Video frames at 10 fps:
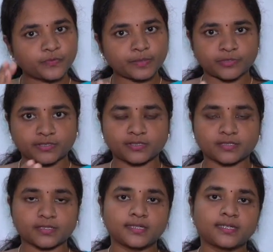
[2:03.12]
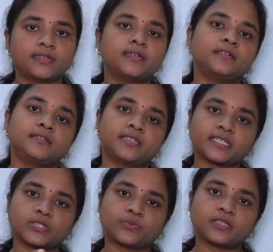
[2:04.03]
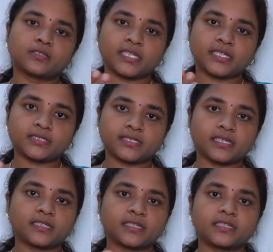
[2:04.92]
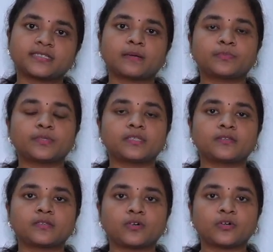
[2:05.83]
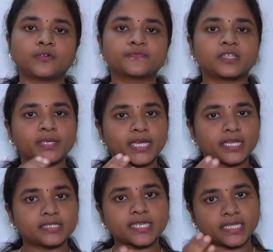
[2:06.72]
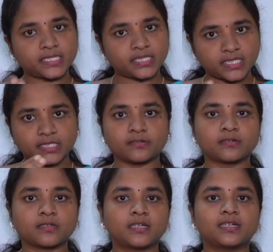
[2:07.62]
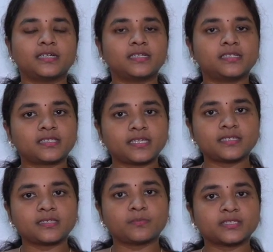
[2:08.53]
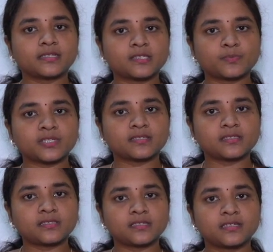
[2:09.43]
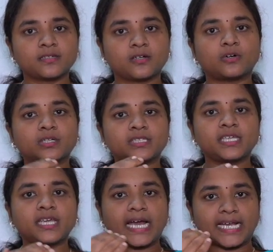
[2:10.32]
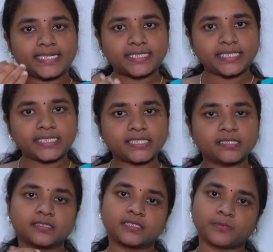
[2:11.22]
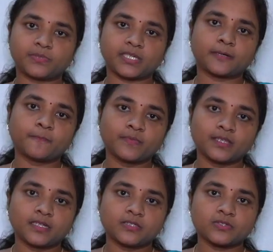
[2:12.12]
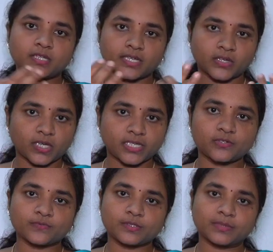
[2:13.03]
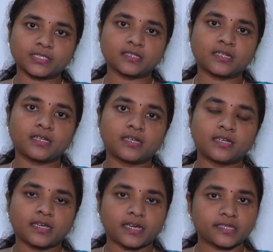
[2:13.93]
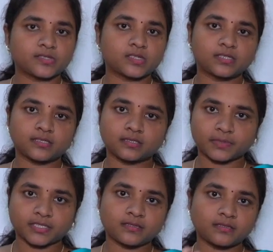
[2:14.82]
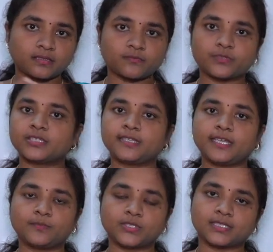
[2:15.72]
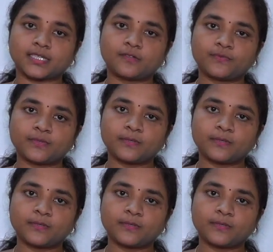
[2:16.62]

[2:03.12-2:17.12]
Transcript: femoris. The next one, let us take an example of tibialis anterior. It says the muscle is present on the anterior tibia. So the location of the muscle as such is present with the name itself.